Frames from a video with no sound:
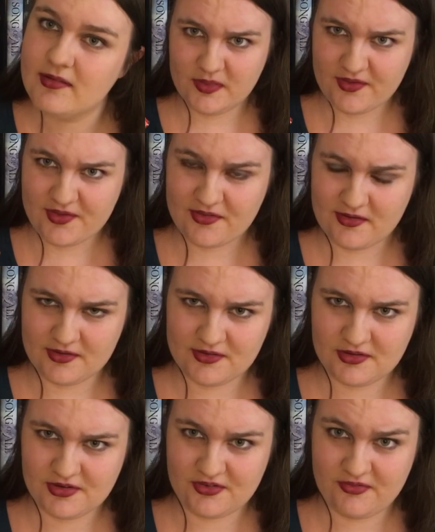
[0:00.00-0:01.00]
But this is
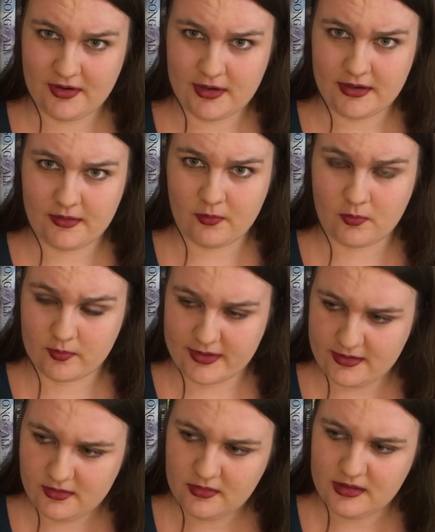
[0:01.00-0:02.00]
also just very
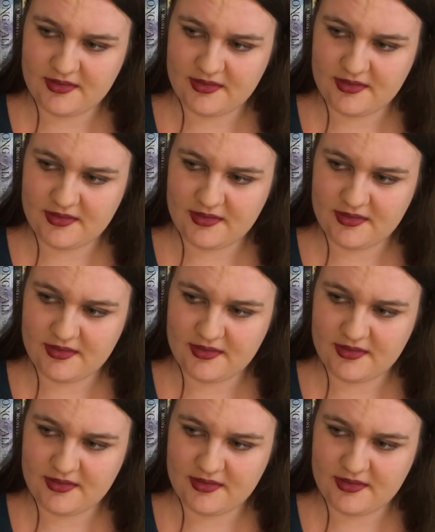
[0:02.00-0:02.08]
real.